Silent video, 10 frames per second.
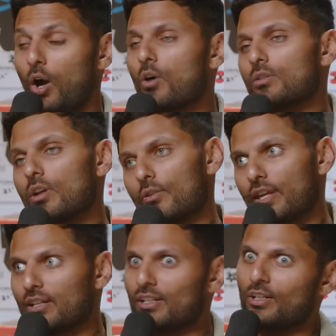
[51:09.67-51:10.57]
Oh no,
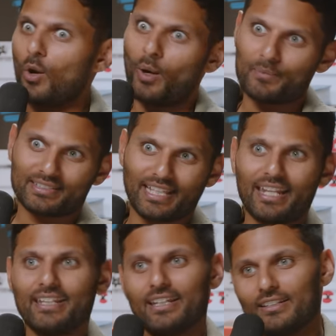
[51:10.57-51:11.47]
they're going to know I'm
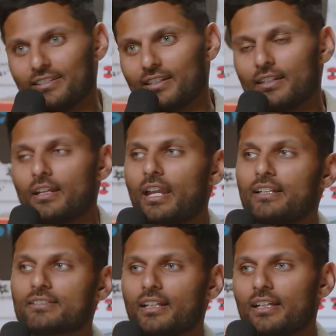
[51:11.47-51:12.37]
settling. And
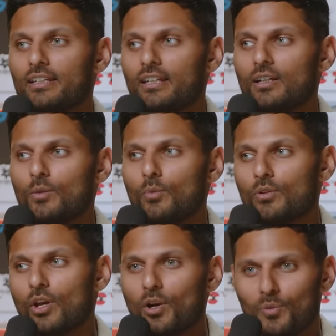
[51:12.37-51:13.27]
it's like, well,
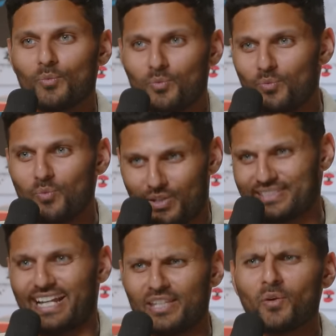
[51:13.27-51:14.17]
no, was
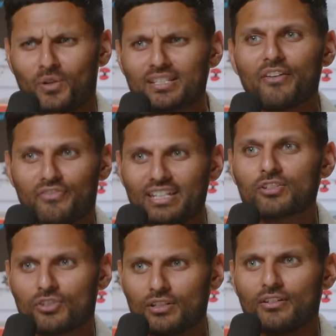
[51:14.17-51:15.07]
that your
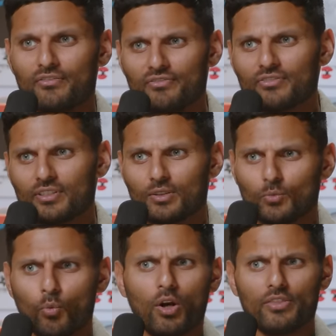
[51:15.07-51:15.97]
definition of
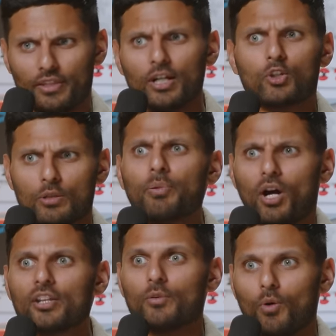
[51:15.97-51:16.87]
what a good
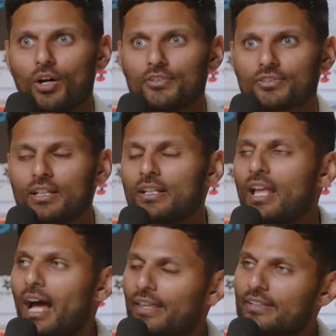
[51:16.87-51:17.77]
partner was?
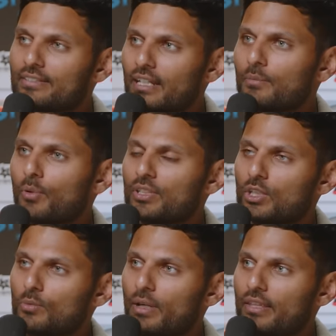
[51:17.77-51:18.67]
And the second point that
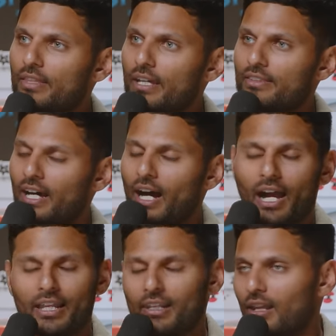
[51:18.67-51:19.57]
you made there that
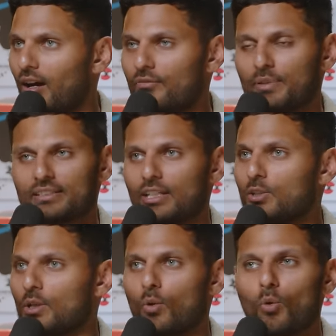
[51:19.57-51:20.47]
I love, because I
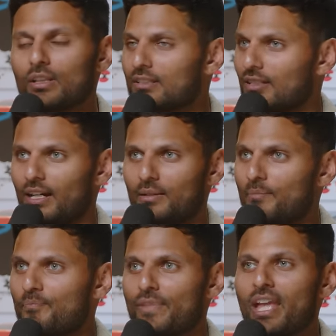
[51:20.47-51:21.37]
do it all the time,